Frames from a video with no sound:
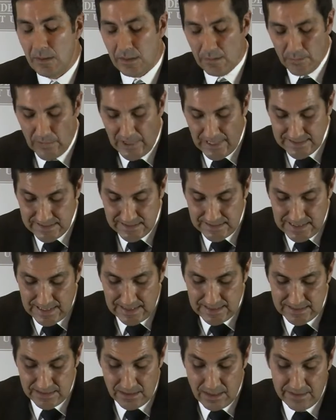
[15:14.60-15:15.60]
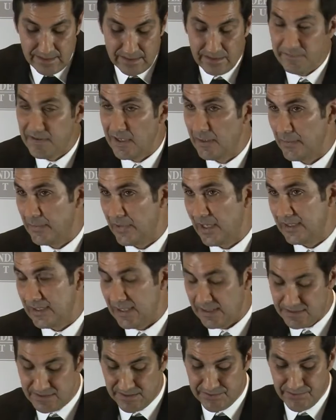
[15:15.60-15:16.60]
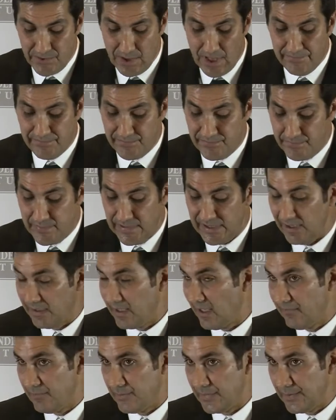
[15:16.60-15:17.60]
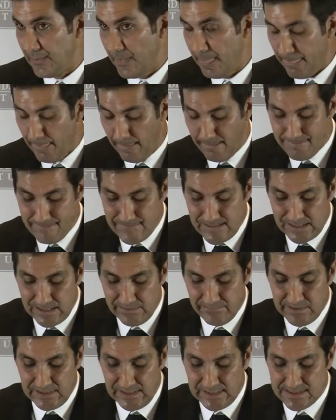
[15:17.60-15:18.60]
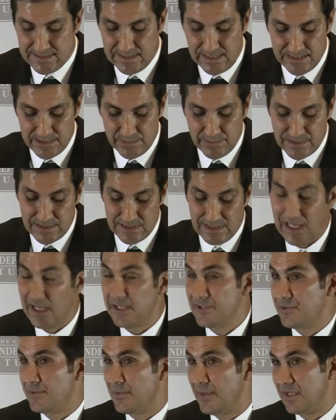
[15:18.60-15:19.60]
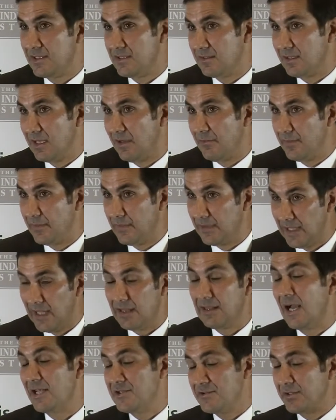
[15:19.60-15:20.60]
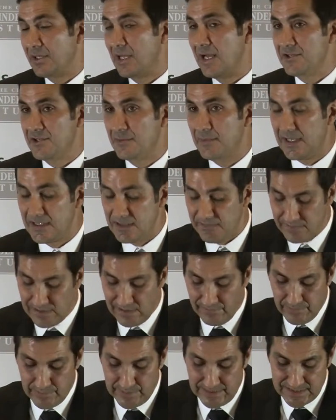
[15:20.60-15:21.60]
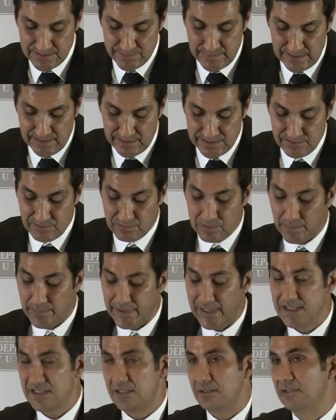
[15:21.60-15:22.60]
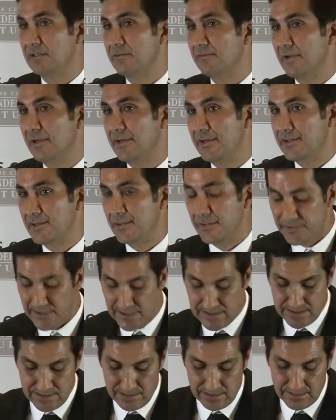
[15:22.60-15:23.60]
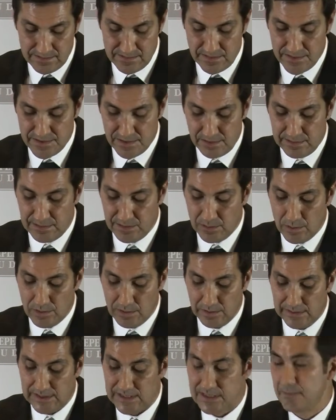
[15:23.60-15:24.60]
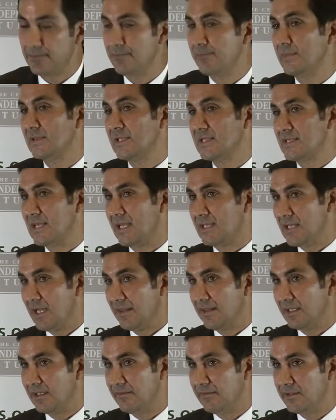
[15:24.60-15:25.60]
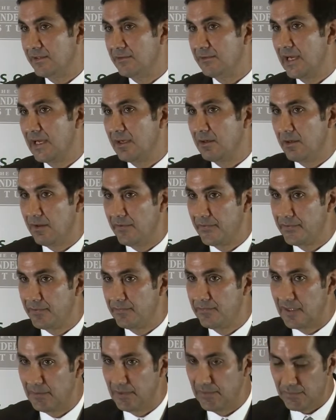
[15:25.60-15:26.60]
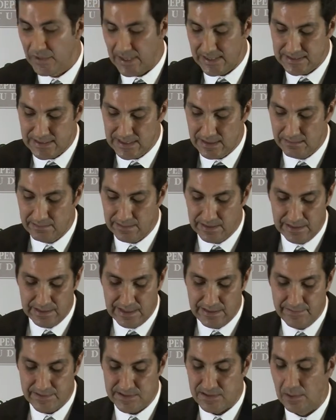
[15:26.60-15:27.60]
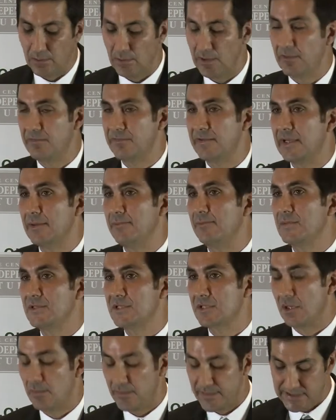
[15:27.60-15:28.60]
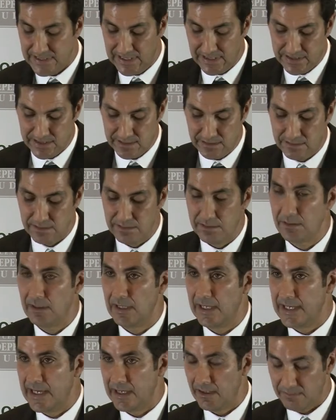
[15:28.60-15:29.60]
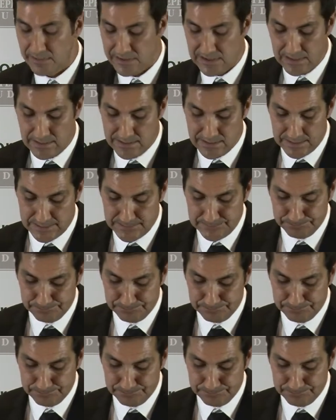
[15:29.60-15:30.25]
My answer to that is that I think the family breakdown is a driver of bigger government, given the extent to which larger and larger amounts of government expenditure are perpetually devoted to addressing social inequalities, to say nothing of the direct cost of family breakdown in areas like welfare, child protection, and adult justice.